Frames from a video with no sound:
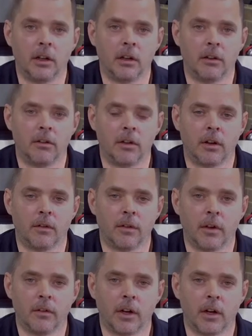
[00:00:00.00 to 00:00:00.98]
its
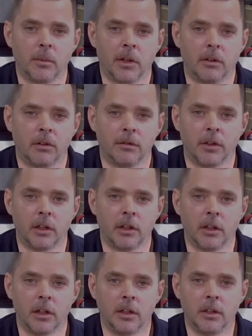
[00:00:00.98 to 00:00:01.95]
environmental
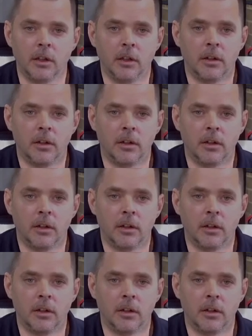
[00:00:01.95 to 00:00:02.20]
friendly